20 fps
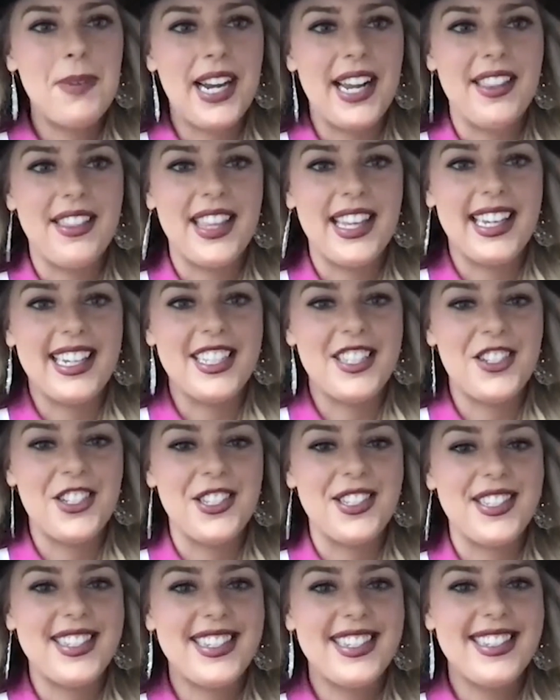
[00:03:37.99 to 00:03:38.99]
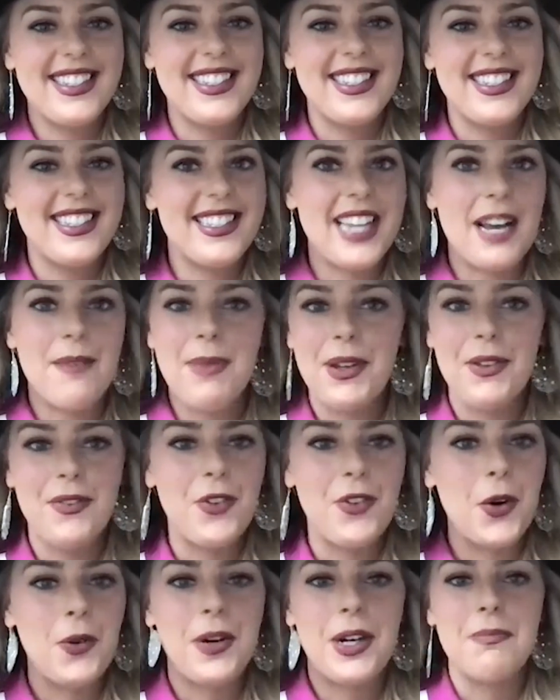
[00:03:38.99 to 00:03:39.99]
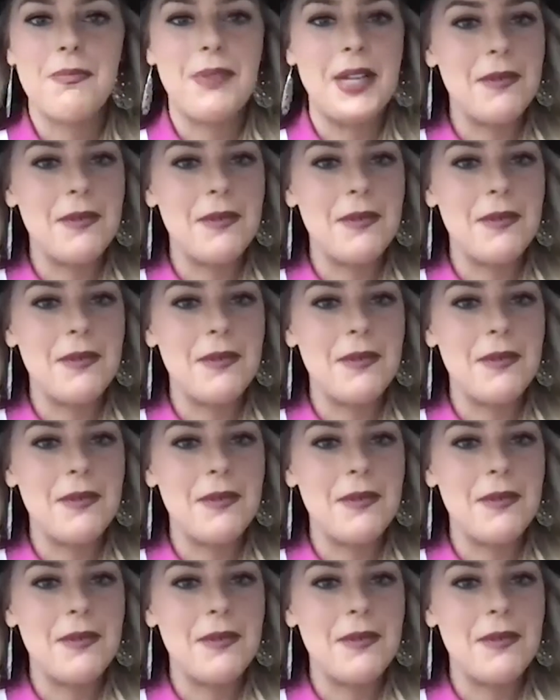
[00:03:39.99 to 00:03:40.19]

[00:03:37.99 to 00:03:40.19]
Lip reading: But I think it's just stepping forward,